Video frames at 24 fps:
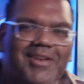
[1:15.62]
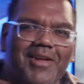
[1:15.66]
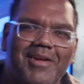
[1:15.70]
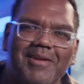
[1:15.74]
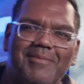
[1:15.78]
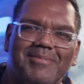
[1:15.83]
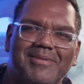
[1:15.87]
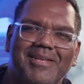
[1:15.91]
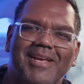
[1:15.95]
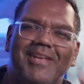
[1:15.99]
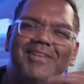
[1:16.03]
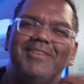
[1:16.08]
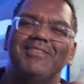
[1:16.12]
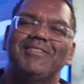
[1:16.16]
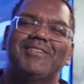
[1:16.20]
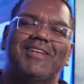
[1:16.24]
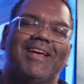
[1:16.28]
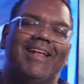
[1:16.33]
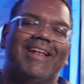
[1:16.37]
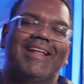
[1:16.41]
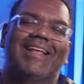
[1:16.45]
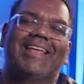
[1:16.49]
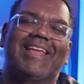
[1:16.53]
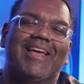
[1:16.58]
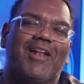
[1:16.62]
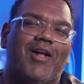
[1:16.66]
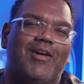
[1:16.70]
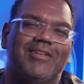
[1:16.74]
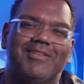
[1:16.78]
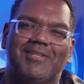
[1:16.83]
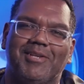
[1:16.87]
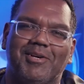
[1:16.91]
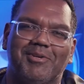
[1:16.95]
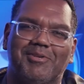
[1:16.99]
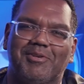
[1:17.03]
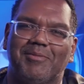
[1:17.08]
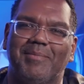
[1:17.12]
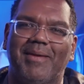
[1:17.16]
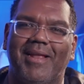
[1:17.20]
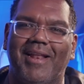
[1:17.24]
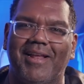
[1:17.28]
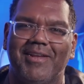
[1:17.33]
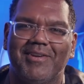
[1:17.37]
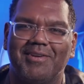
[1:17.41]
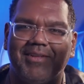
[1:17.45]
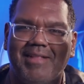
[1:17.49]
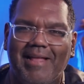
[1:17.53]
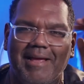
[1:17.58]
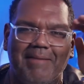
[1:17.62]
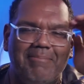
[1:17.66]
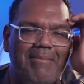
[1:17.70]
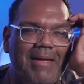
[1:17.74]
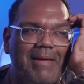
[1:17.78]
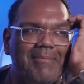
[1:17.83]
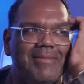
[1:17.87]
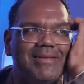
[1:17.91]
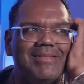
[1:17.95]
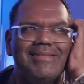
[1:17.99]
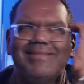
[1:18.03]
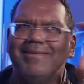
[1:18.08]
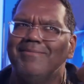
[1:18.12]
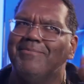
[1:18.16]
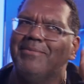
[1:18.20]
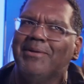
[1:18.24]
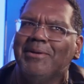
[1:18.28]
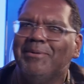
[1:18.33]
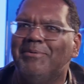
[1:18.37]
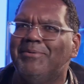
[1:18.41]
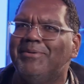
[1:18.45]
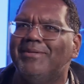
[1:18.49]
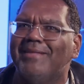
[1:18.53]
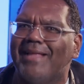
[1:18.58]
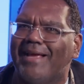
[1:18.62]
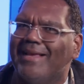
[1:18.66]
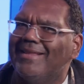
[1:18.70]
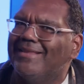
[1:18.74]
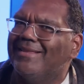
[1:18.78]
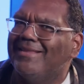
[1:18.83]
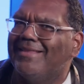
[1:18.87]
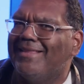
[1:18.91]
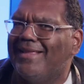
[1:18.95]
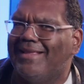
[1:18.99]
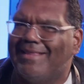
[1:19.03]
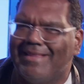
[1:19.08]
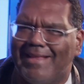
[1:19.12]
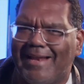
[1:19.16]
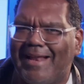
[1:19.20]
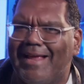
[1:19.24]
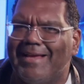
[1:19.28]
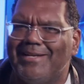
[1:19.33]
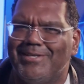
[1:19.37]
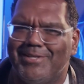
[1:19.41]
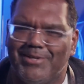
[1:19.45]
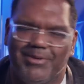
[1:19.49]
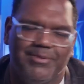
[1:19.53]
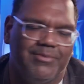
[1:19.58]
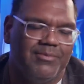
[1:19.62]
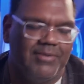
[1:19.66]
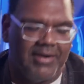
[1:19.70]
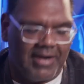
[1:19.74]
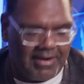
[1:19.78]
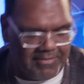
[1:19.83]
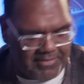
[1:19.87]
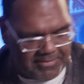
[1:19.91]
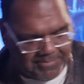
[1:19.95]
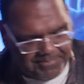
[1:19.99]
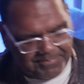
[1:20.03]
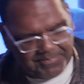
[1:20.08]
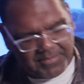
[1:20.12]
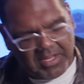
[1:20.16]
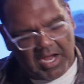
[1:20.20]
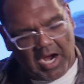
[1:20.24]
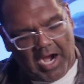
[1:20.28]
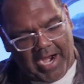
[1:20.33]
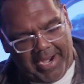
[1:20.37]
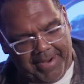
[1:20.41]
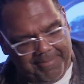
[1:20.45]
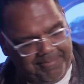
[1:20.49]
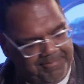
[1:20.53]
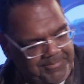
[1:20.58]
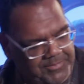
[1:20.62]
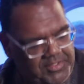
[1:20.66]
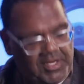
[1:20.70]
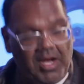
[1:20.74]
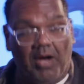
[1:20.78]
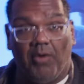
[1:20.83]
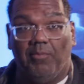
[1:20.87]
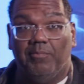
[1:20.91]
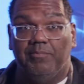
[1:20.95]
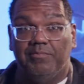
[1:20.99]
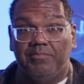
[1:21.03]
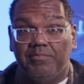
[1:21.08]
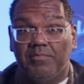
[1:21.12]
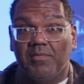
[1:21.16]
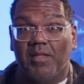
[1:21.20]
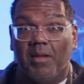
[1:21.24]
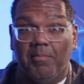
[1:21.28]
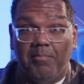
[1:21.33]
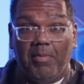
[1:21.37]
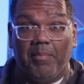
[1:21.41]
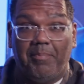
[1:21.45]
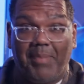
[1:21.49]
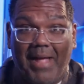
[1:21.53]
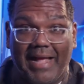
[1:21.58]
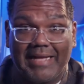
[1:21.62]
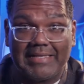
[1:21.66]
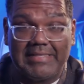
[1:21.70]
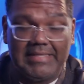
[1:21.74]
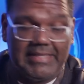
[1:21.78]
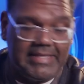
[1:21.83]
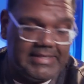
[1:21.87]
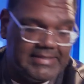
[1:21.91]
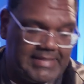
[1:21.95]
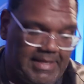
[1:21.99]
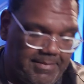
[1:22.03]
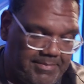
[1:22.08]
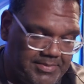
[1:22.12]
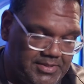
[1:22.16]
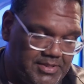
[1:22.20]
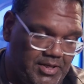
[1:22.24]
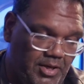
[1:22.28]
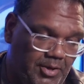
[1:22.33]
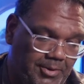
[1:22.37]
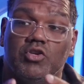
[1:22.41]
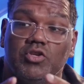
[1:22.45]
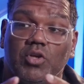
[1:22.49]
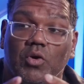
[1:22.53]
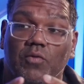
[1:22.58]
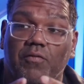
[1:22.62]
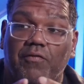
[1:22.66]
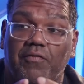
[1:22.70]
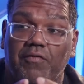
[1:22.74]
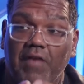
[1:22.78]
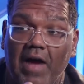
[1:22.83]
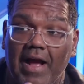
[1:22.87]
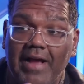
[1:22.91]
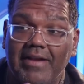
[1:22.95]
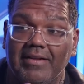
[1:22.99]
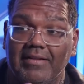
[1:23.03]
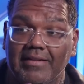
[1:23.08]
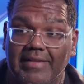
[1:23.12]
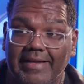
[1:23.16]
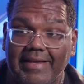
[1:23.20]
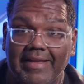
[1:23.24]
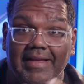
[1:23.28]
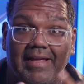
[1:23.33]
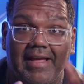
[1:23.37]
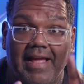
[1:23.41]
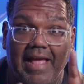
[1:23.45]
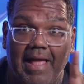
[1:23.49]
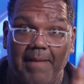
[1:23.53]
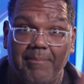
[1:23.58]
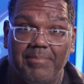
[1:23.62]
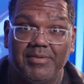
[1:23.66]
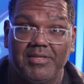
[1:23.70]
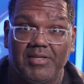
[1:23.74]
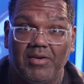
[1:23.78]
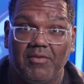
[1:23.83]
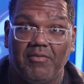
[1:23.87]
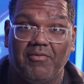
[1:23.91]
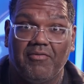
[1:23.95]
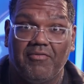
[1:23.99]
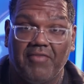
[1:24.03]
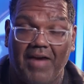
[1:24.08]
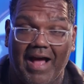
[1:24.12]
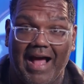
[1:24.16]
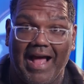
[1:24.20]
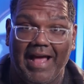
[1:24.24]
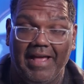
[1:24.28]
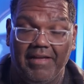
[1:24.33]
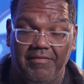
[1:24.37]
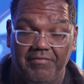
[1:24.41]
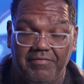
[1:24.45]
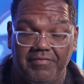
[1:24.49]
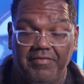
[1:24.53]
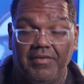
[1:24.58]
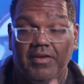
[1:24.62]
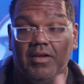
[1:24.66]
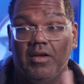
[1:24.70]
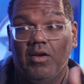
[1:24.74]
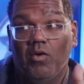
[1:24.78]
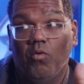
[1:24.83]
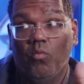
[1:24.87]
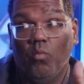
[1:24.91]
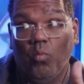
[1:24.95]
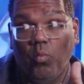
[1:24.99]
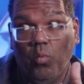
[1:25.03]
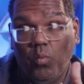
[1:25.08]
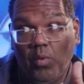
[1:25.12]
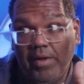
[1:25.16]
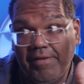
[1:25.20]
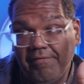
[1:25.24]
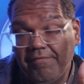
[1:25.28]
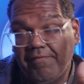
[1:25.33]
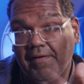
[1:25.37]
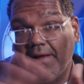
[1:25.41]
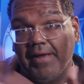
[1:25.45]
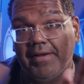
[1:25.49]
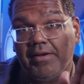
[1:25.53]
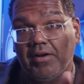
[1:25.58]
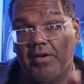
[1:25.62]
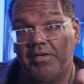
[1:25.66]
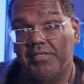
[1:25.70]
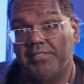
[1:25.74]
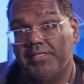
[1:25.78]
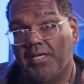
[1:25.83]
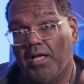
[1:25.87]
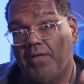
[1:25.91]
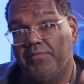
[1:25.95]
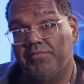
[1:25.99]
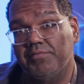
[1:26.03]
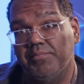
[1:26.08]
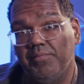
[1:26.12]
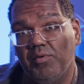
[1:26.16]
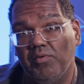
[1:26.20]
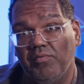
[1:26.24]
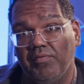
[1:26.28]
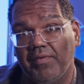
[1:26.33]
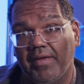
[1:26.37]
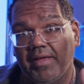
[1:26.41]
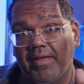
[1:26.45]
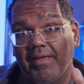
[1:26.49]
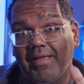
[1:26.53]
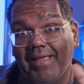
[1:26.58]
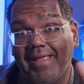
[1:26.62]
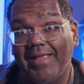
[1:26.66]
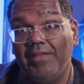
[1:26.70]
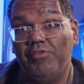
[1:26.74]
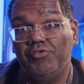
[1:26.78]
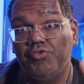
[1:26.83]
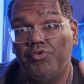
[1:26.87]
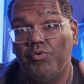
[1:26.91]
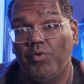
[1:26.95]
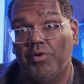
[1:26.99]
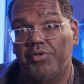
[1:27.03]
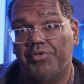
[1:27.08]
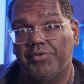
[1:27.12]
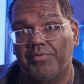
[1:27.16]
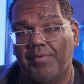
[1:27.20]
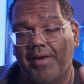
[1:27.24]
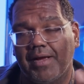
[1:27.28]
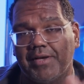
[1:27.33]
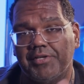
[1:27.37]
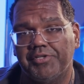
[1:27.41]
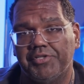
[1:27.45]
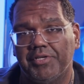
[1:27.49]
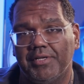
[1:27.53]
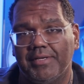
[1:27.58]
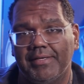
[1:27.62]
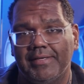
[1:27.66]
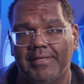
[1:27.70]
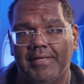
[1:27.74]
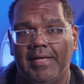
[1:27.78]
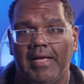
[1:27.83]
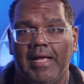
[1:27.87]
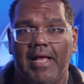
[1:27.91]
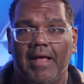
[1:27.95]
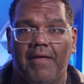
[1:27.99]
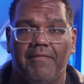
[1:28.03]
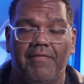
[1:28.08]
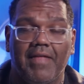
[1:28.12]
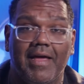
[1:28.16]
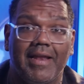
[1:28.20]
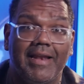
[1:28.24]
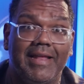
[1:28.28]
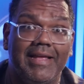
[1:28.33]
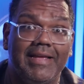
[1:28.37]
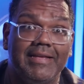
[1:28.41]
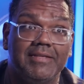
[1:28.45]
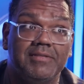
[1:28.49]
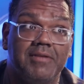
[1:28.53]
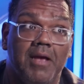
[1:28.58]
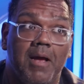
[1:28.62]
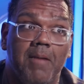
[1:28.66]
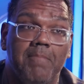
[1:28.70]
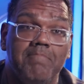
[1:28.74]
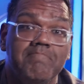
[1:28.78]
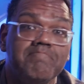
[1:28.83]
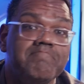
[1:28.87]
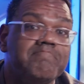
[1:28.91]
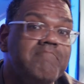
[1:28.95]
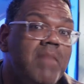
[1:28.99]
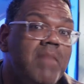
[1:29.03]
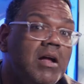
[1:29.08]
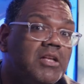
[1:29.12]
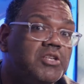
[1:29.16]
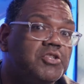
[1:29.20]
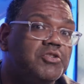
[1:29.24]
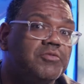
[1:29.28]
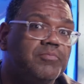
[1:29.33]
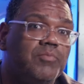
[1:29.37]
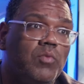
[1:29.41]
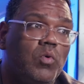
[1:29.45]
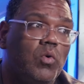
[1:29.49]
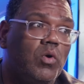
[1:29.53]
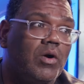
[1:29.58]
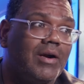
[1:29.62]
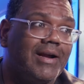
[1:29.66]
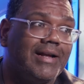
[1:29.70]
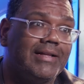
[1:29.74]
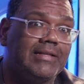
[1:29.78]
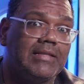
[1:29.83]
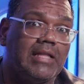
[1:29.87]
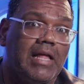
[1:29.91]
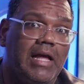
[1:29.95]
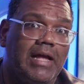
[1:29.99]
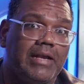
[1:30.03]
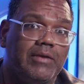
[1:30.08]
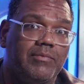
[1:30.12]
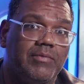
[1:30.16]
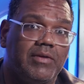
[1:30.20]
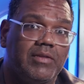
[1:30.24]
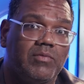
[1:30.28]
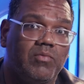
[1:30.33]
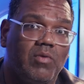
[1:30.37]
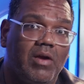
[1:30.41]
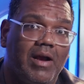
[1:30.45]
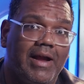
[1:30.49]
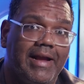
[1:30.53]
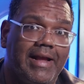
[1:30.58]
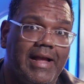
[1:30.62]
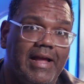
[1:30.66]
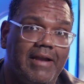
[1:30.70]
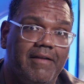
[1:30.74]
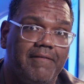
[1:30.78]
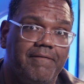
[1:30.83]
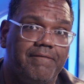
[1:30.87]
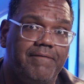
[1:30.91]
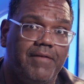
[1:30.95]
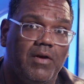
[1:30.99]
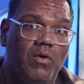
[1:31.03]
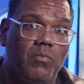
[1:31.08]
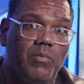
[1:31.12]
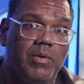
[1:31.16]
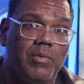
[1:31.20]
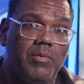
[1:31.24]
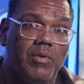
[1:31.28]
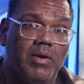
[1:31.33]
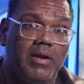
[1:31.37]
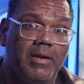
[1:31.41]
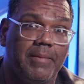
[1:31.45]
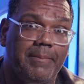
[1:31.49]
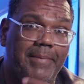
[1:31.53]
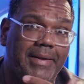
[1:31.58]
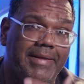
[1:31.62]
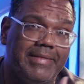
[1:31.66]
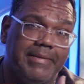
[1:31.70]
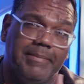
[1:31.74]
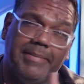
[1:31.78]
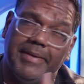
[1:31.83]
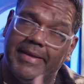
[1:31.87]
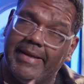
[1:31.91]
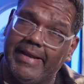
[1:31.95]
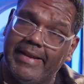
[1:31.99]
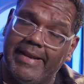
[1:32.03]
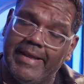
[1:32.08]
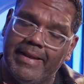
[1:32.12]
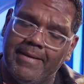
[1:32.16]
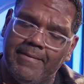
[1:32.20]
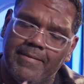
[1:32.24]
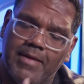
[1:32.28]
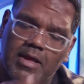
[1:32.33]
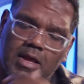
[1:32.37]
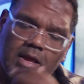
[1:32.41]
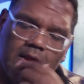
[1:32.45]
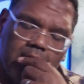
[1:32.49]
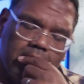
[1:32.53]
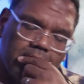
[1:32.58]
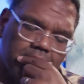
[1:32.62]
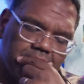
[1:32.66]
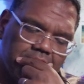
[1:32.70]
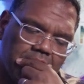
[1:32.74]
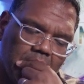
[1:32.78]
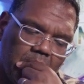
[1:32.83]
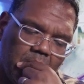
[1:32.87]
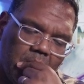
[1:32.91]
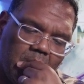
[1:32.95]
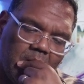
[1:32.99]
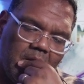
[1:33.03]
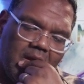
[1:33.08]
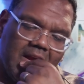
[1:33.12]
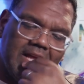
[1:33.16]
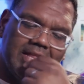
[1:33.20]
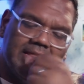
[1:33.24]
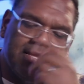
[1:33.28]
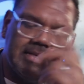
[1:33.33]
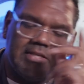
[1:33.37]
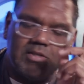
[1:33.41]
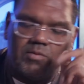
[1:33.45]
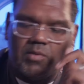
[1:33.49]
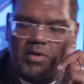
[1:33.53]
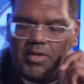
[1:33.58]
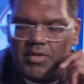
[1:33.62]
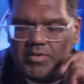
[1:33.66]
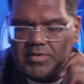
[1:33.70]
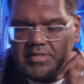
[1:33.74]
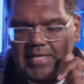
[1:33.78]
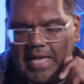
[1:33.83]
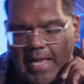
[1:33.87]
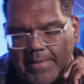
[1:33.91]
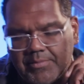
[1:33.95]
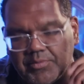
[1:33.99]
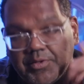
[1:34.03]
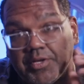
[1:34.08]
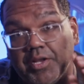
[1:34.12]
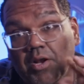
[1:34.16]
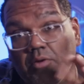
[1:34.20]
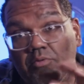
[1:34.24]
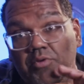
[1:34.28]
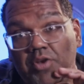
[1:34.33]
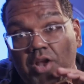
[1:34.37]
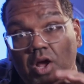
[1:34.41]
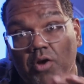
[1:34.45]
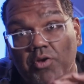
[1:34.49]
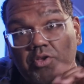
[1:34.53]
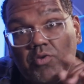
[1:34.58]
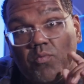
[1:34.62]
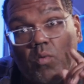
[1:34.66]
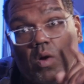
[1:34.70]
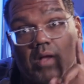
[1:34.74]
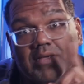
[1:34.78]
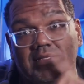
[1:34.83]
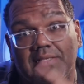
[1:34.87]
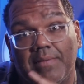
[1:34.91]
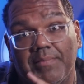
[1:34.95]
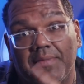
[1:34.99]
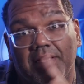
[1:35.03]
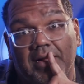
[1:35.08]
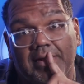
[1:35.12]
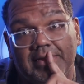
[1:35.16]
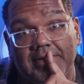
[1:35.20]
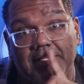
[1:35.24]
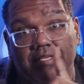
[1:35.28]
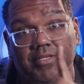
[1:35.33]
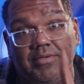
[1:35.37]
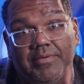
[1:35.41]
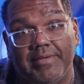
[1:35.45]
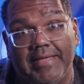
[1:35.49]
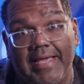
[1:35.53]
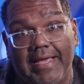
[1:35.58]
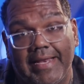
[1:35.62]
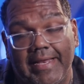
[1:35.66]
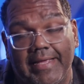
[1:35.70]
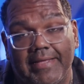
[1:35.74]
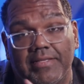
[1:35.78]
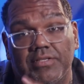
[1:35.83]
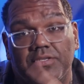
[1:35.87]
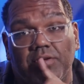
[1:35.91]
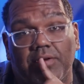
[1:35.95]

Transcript: You know what I'm saying? You just got to get on social media and you're like, maybe someone will like the thing that I do. Whatever. All right. So, but back to this episode. So finally, episode 5, we find ourselves moving into a direction that is much more in line with where I kind of felt we were going to be at the beginning. So this is one of those times where you don't know you want something until you get it.